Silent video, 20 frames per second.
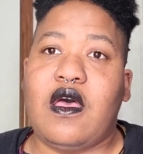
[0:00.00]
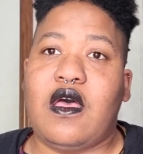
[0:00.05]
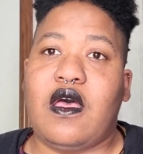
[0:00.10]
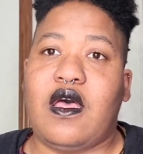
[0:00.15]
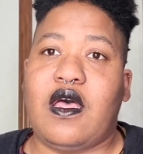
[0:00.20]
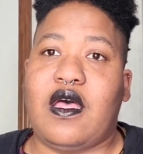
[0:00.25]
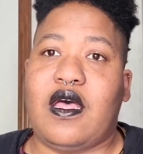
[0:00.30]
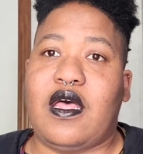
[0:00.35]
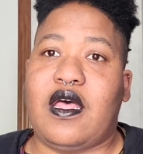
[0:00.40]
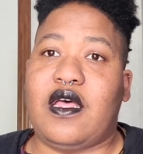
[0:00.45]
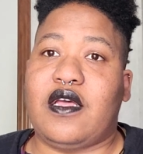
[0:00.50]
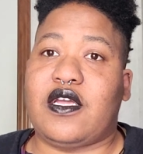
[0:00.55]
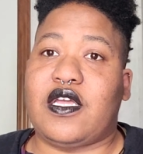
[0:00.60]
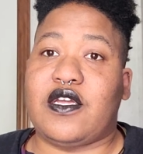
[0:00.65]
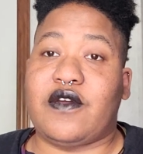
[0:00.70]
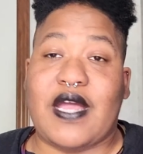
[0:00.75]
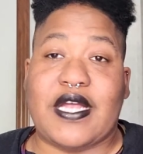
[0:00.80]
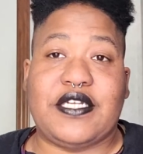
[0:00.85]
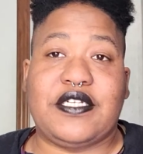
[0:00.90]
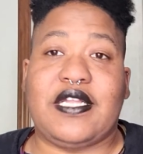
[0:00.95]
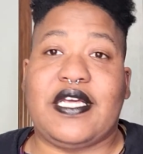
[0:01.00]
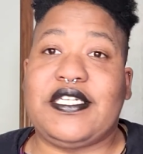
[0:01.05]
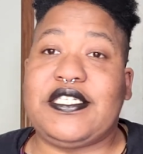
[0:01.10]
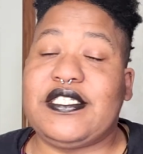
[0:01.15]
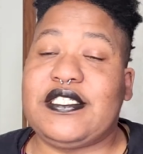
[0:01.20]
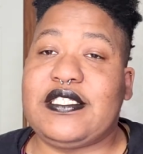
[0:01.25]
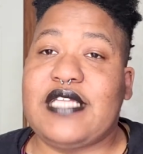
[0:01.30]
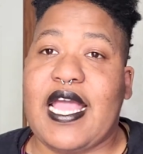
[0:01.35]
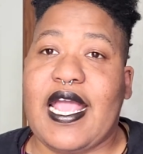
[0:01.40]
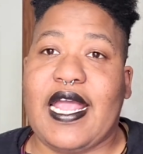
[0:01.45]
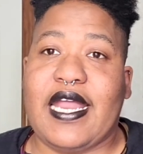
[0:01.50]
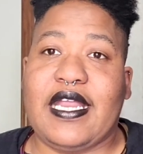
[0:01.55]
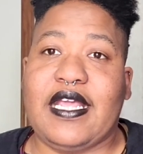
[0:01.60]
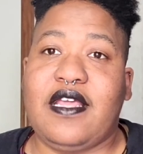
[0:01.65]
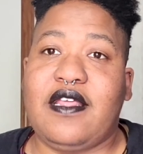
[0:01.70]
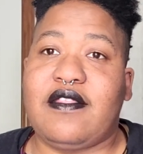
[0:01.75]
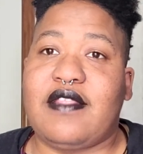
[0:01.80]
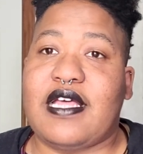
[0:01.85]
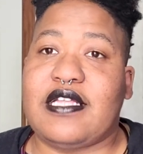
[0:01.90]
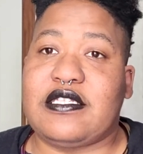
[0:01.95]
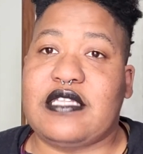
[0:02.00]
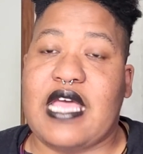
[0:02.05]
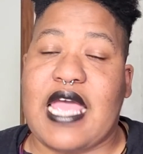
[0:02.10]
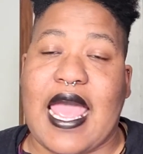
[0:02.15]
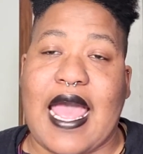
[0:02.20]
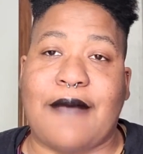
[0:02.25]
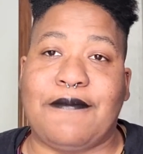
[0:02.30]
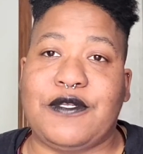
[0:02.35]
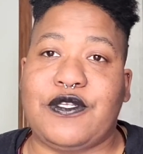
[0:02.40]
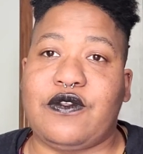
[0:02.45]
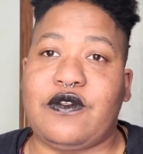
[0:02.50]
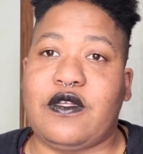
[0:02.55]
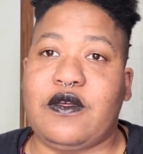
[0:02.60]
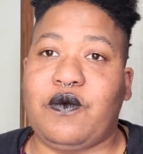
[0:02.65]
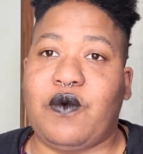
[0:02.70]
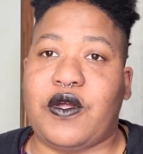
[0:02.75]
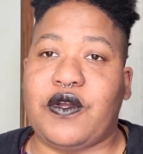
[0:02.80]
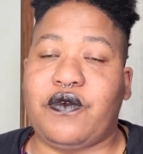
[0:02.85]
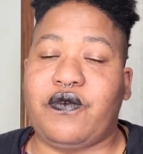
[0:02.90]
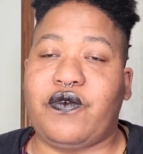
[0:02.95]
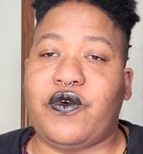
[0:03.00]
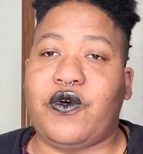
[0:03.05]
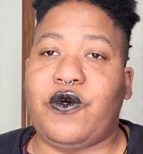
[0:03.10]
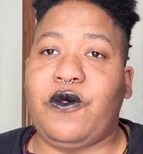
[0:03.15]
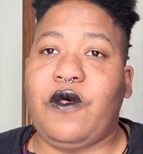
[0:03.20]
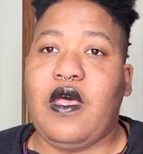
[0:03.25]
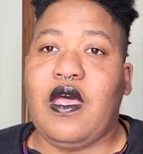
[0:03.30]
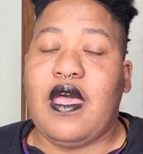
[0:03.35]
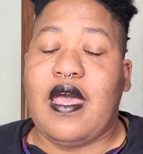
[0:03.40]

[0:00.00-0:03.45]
Congratulations to Annie. That's absolutely wonderful.